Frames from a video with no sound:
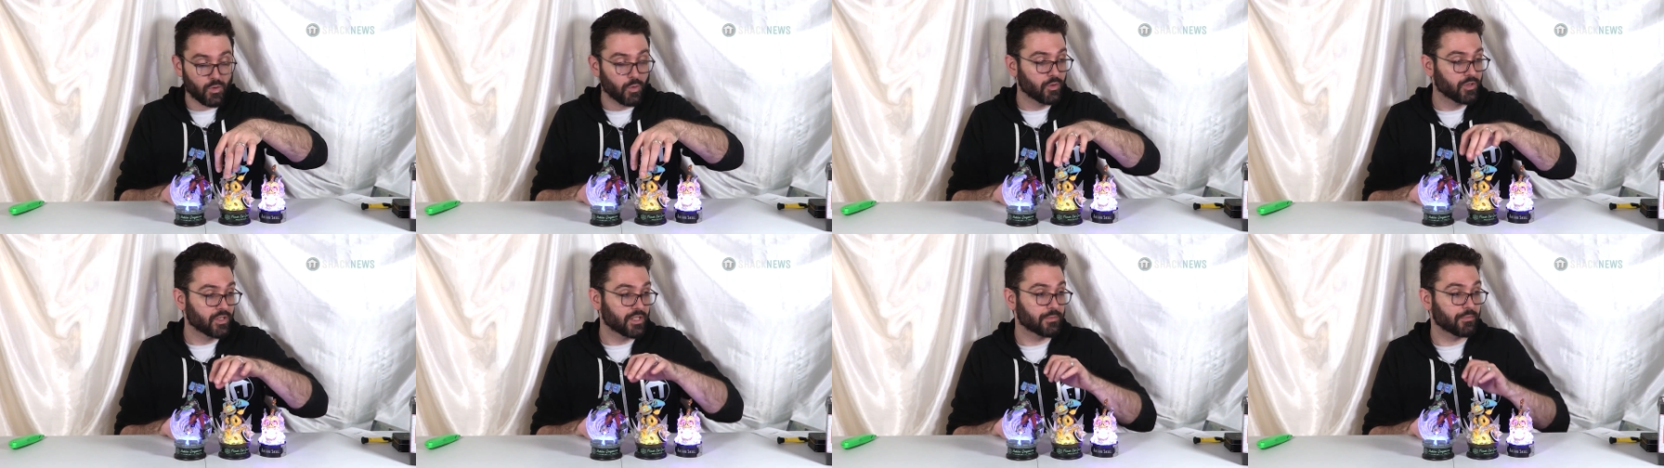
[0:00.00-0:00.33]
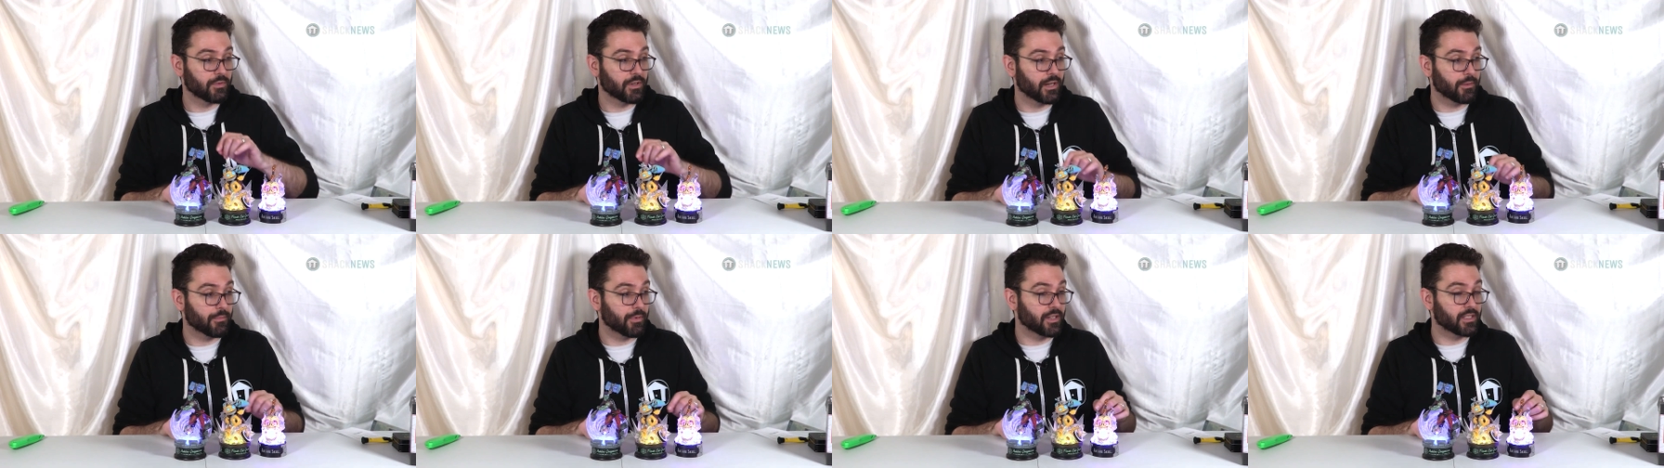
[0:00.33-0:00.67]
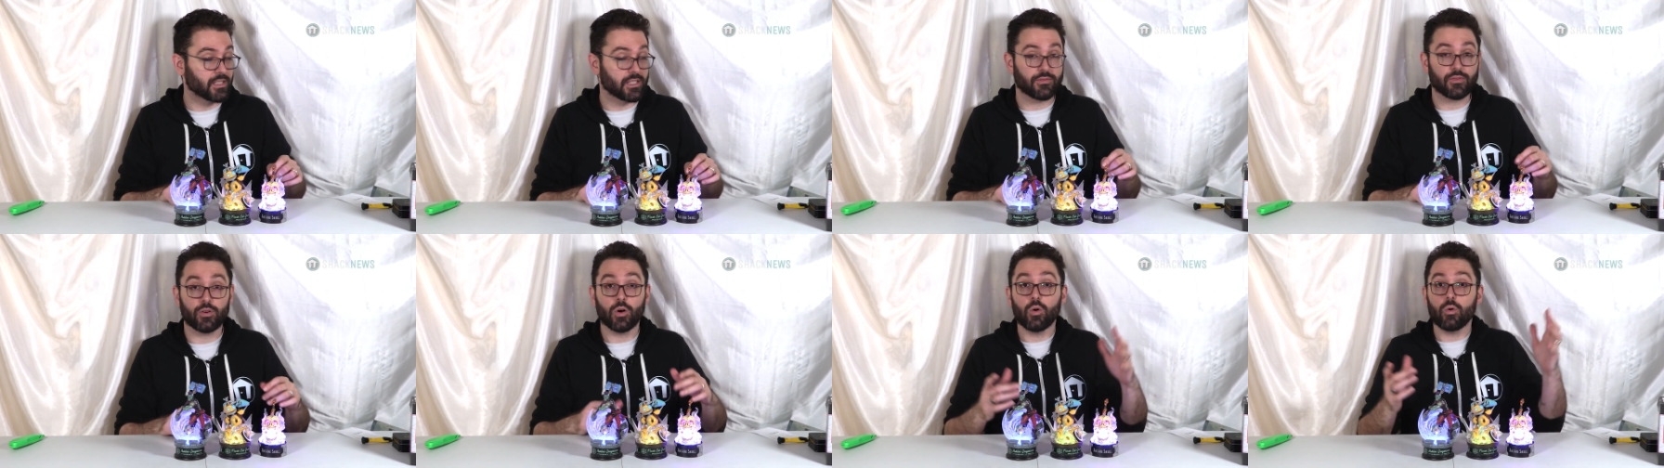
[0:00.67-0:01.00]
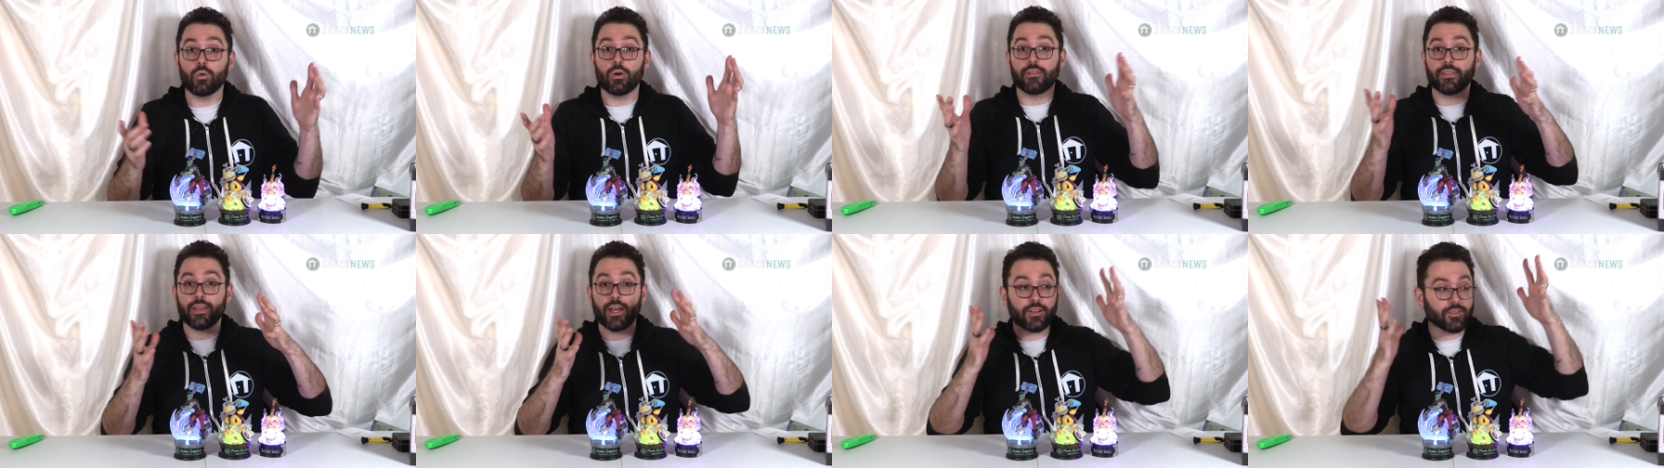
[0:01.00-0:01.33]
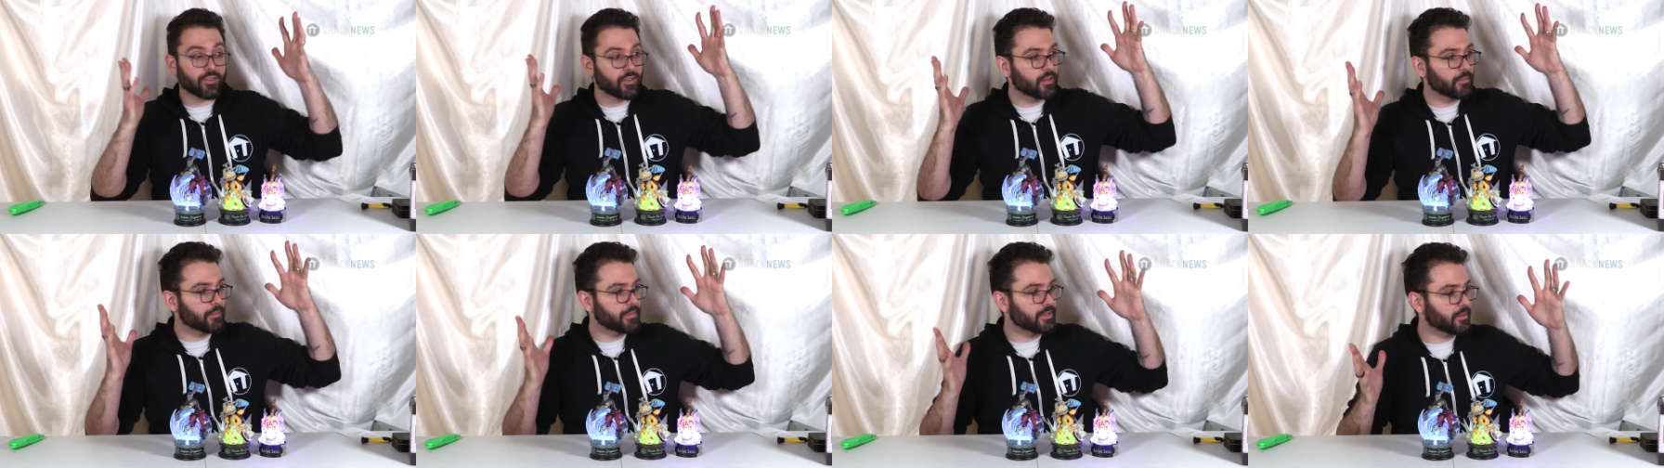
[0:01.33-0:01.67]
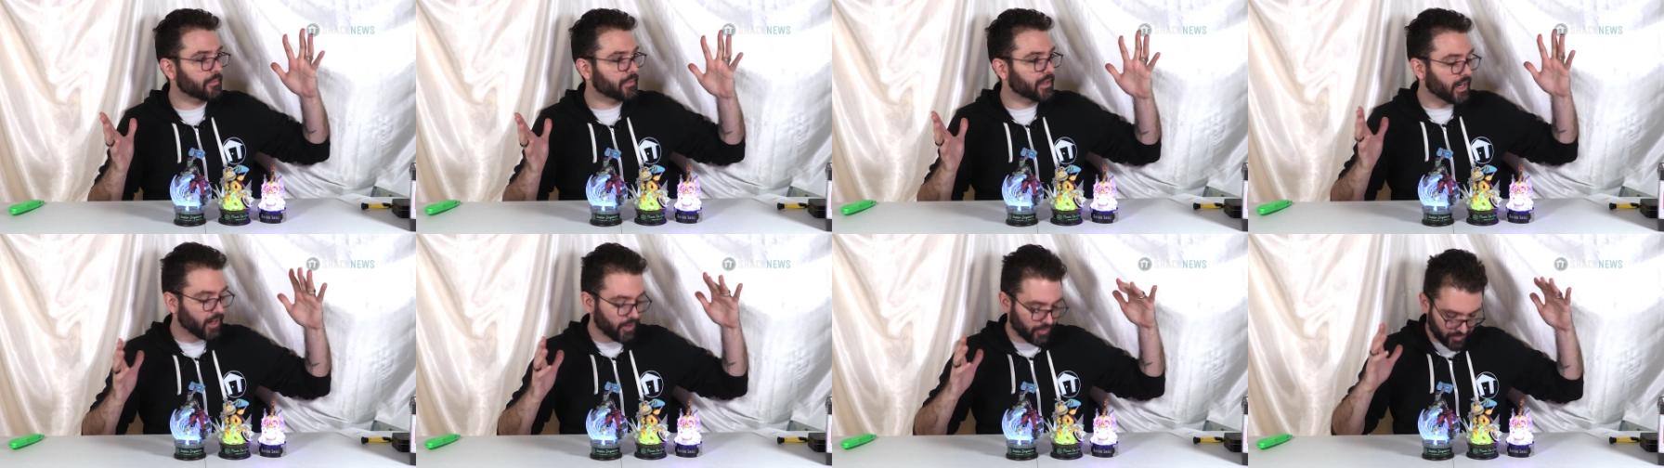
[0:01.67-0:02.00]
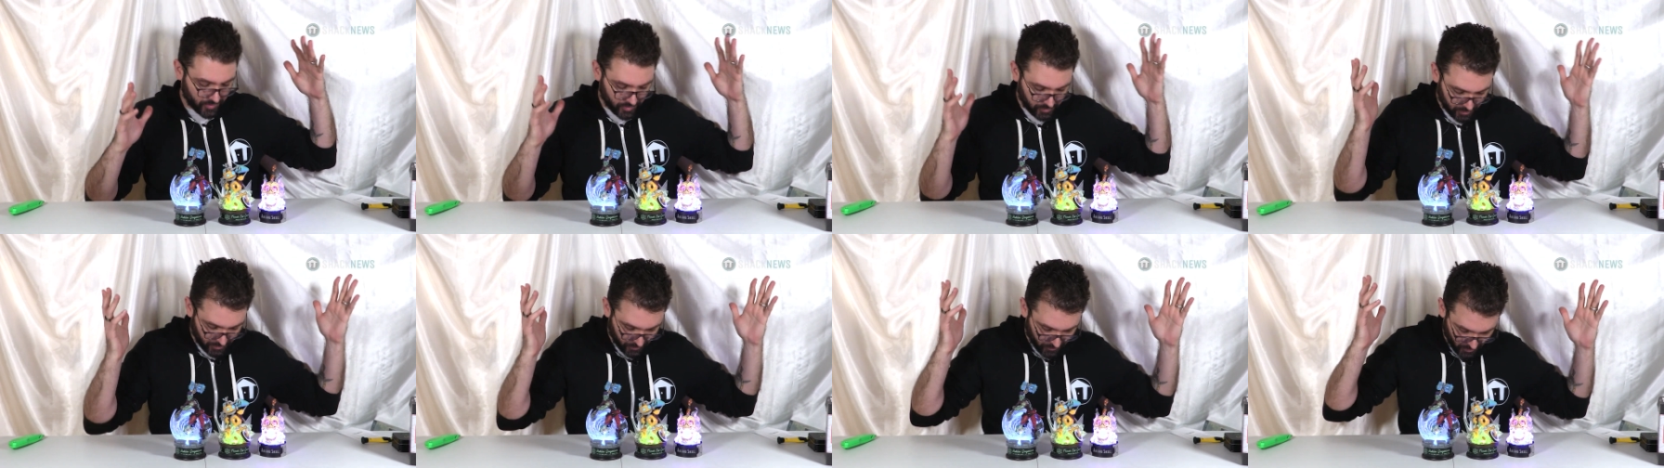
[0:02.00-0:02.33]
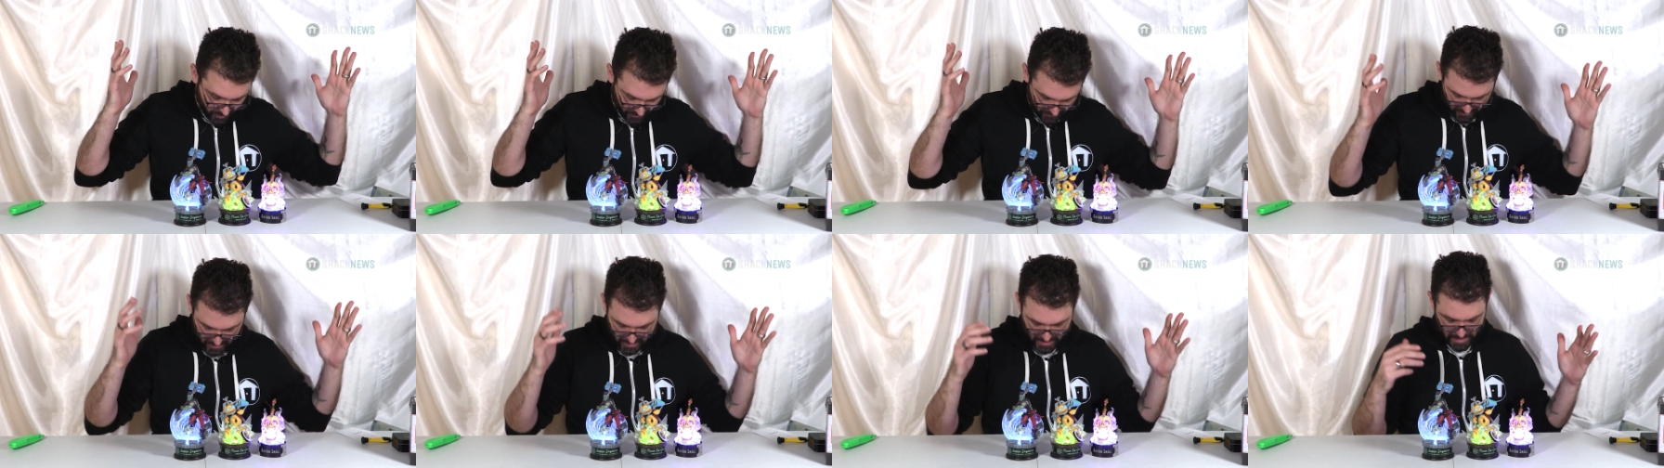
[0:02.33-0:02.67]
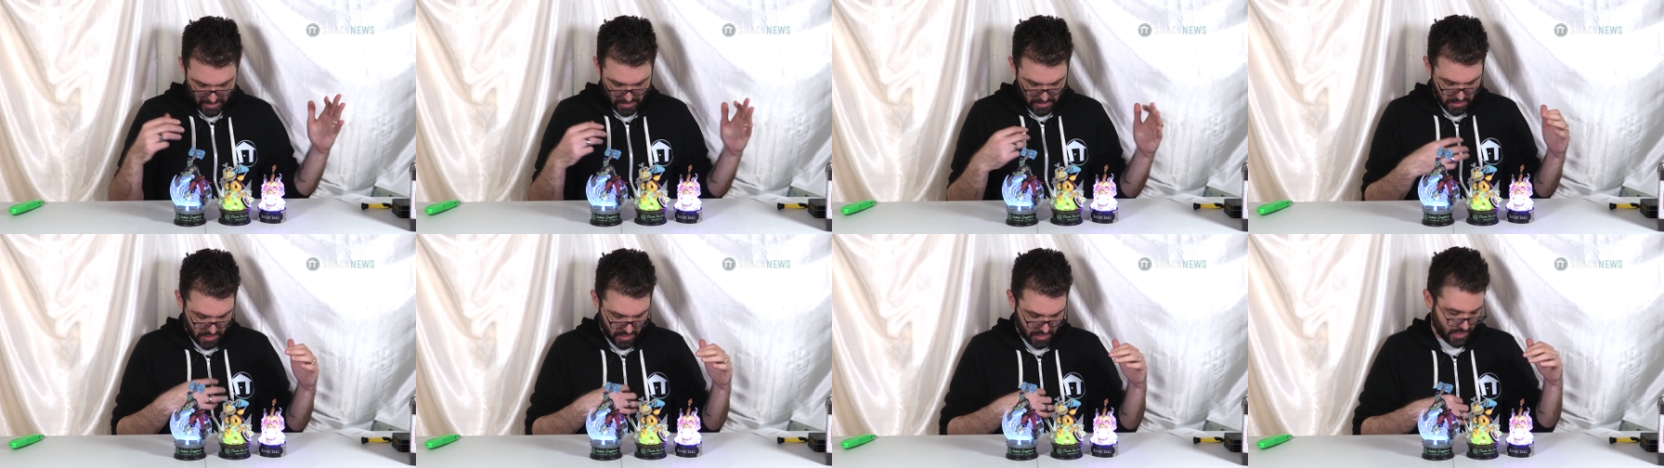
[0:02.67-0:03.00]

which is pretty impressive. Oh, and they also sent me something else before I forget.